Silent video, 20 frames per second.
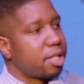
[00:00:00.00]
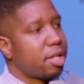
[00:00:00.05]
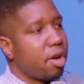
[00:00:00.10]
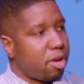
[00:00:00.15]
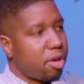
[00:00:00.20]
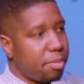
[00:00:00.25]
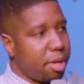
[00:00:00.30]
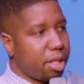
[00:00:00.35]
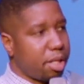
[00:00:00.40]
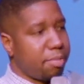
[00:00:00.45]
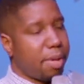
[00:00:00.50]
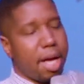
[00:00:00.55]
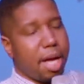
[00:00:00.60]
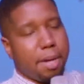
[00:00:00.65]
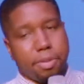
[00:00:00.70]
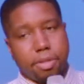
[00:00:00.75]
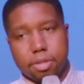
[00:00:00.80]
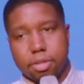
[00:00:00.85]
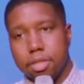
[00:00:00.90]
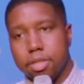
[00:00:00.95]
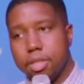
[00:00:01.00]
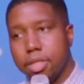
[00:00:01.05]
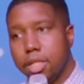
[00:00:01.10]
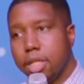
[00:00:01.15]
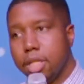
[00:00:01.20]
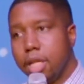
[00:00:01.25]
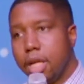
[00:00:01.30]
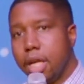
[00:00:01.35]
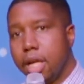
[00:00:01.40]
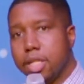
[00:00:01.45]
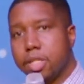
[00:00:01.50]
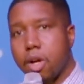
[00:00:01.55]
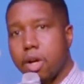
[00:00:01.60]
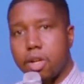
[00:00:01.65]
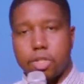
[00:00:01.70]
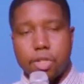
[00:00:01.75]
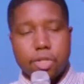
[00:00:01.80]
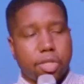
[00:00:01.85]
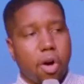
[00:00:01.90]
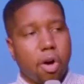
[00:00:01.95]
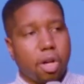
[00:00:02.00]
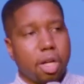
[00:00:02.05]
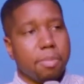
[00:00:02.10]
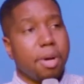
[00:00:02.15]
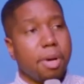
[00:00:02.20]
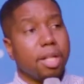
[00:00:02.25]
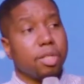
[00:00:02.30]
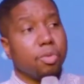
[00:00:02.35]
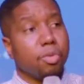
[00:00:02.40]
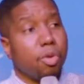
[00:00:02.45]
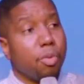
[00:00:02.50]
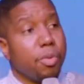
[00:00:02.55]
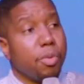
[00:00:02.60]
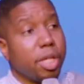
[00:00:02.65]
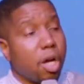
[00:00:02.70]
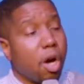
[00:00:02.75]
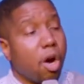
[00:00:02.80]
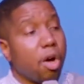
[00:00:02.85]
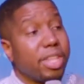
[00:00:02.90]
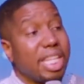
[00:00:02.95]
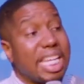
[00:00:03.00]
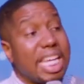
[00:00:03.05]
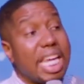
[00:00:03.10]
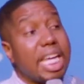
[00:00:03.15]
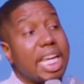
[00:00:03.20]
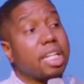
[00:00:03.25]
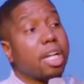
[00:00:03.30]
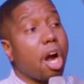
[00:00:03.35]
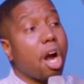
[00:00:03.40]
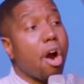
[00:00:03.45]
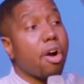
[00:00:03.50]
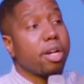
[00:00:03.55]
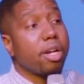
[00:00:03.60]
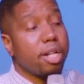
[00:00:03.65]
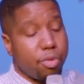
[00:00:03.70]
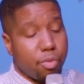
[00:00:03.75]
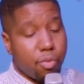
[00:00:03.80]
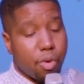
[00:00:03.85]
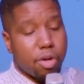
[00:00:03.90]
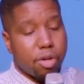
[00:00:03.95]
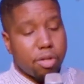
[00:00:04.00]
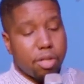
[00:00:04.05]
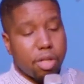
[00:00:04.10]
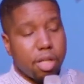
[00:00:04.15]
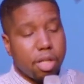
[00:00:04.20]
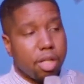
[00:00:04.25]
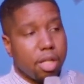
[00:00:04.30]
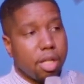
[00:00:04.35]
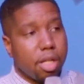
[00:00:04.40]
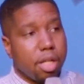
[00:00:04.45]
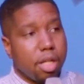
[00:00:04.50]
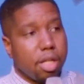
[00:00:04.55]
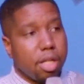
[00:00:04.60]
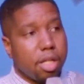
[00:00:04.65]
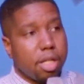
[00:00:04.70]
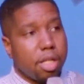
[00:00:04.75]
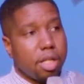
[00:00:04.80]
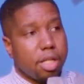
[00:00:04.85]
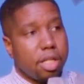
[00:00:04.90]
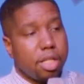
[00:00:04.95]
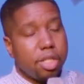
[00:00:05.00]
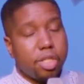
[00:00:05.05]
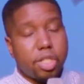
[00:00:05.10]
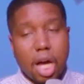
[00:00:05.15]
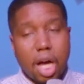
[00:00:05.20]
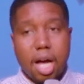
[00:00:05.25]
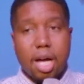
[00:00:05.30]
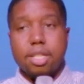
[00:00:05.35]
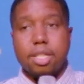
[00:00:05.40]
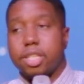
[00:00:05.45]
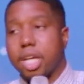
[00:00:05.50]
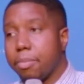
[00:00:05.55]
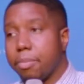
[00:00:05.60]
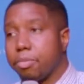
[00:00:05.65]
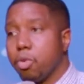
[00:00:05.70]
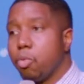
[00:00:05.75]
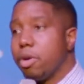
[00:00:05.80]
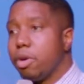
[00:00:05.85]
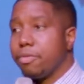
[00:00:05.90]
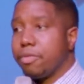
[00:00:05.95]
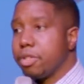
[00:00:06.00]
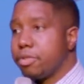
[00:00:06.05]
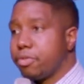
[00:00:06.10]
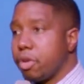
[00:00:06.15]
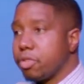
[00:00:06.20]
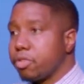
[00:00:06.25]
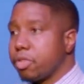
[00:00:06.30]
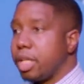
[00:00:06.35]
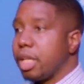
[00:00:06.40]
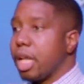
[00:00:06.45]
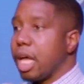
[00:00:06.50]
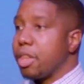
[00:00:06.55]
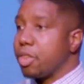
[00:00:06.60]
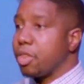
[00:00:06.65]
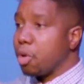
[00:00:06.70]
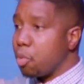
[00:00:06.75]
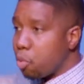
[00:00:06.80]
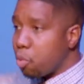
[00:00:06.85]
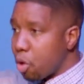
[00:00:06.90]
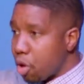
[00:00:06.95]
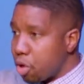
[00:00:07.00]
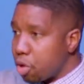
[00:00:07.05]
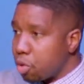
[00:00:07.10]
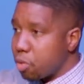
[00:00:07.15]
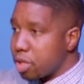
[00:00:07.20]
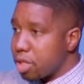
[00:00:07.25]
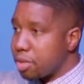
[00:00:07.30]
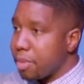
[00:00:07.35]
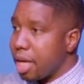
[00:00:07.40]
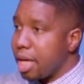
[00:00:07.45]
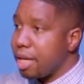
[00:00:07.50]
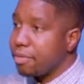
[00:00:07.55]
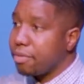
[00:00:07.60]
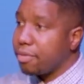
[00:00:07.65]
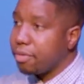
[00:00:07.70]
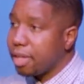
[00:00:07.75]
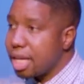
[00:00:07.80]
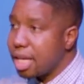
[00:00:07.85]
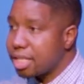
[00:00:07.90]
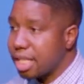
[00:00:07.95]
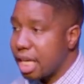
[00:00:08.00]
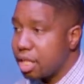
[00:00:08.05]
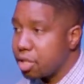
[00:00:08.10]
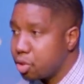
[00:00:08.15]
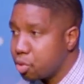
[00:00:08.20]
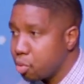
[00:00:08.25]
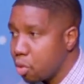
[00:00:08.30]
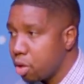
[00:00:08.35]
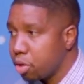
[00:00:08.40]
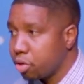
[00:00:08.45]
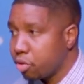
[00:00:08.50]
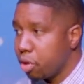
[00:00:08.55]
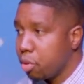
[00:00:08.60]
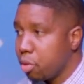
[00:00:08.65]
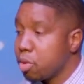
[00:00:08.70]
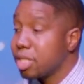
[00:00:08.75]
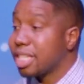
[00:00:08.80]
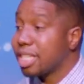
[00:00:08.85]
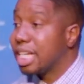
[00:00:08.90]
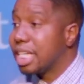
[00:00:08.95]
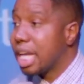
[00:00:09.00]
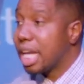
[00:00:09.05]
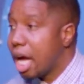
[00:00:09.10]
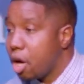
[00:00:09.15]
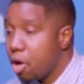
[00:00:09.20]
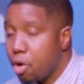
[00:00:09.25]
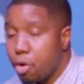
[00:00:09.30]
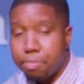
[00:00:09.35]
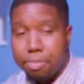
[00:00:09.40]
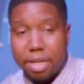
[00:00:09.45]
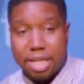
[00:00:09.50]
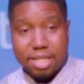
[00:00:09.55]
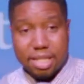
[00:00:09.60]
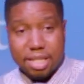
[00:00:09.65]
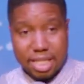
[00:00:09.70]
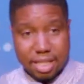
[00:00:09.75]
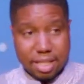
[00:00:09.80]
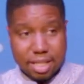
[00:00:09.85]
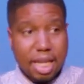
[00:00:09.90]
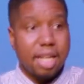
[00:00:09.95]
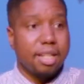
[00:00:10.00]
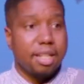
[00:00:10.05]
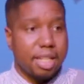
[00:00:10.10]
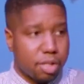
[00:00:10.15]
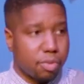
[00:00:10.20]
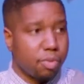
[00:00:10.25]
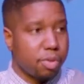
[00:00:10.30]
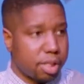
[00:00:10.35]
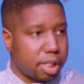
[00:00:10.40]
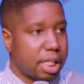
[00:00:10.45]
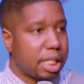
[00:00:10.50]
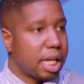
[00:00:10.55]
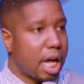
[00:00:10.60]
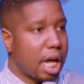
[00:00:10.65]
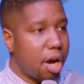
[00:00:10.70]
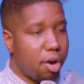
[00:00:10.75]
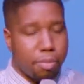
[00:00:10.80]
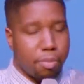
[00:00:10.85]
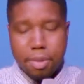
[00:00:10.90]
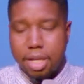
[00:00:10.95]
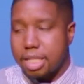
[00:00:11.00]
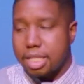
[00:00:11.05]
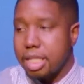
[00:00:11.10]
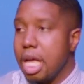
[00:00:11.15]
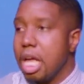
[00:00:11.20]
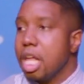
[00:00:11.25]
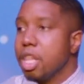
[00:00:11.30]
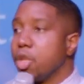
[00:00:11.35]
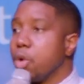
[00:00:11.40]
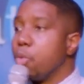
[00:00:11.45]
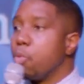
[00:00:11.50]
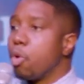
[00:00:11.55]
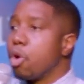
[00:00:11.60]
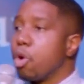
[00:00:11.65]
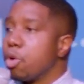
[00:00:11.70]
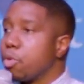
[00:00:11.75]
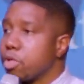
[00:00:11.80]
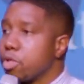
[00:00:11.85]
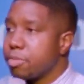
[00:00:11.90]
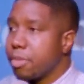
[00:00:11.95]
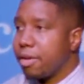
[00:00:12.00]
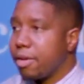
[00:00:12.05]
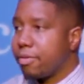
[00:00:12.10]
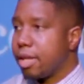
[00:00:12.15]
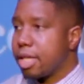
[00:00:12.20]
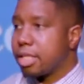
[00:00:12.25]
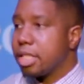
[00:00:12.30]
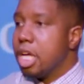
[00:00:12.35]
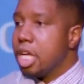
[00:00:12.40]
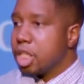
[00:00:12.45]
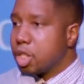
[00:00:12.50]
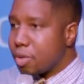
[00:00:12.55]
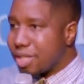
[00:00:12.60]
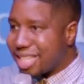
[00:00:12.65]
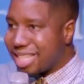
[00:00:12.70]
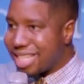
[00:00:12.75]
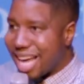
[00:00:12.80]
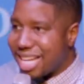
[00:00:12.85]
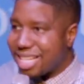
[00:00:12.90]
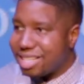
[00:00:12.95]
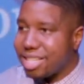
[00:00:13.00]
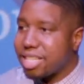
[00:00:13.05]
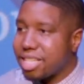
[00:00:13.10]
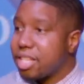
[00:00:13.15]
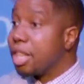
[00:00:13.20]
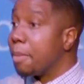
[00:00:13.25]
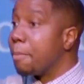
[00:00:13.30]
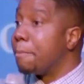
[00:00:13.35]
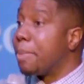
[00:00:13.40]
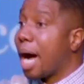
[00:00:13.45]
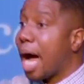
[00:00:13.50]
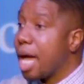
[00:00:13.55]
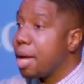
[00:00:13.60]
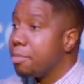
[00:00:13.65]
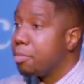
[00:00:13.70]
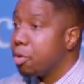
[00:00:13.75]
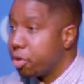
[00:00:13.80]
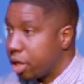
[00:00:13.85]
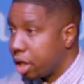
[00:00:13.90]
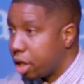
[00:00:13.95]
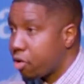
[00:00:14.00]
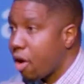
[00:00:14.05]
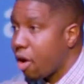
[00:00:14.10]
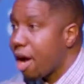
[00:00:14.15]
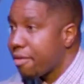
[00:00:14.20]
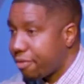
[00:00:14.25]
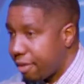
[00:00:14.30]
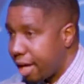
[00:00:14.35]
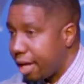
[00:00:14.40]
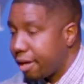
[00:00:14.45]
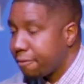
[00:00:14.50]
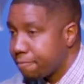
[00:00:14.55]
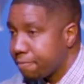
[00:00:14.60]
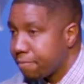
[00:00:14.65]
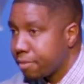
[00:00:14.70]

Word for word: just talking about the Bible is also talking about what we call the incarnate word. John chapter 1, verse 14, and the word was made flesh and dwelt. Greek word skenao pitched a tent. That's what skenao means. The word was made flesh. So it's not just the Bible, the graphe.